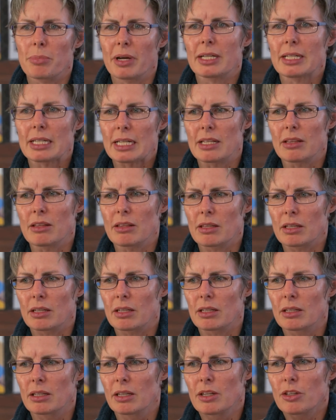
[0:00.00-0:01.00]
but in
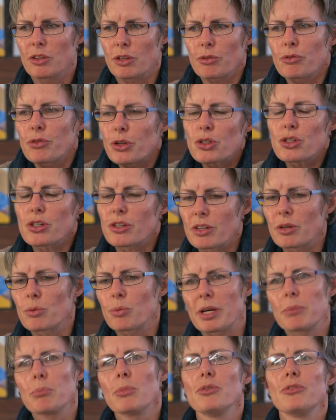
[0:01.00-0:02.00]
the future that
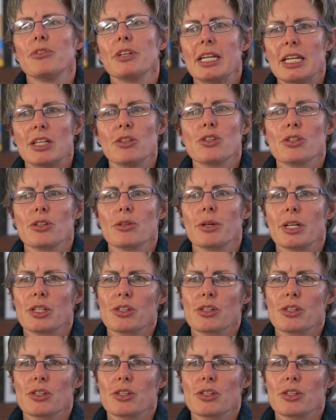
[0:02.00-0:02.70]
we're moving into,